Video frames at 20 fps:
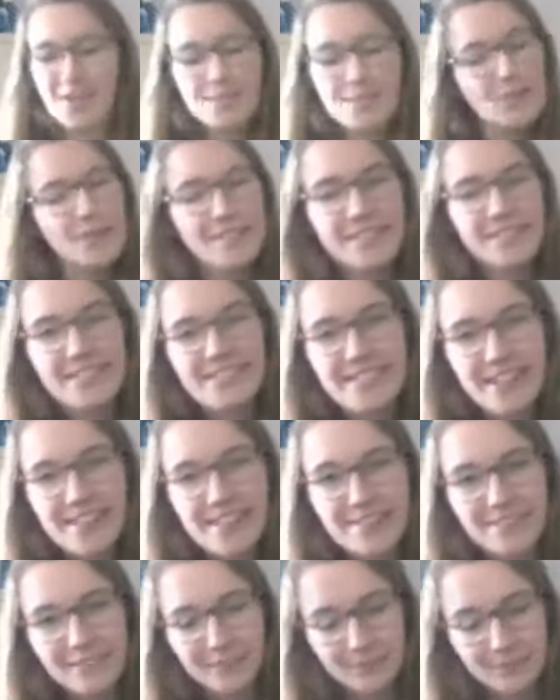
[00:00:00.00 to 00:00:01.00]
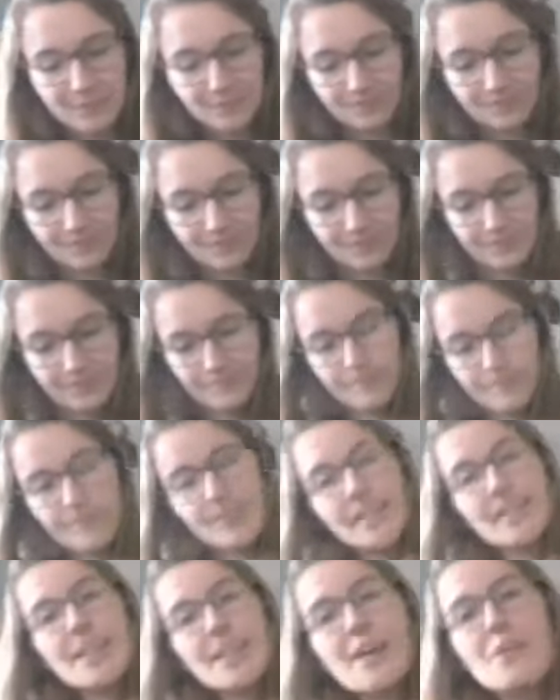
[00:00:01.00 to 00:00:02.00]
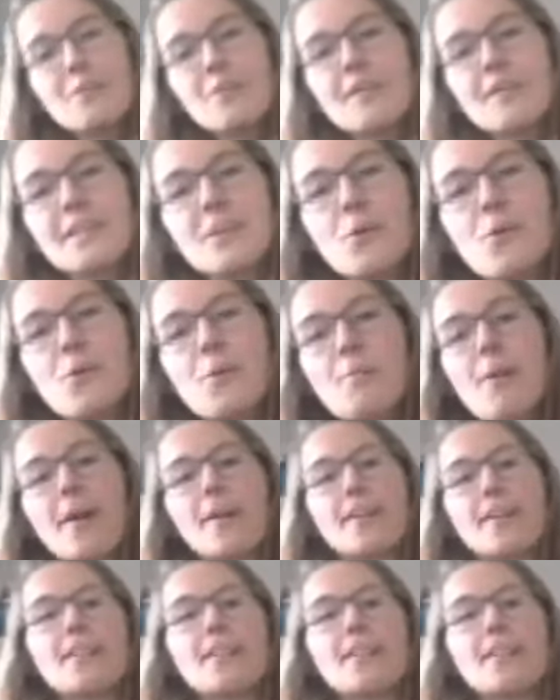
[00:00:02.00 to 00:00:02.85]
All sorts of stuff. Now the really cool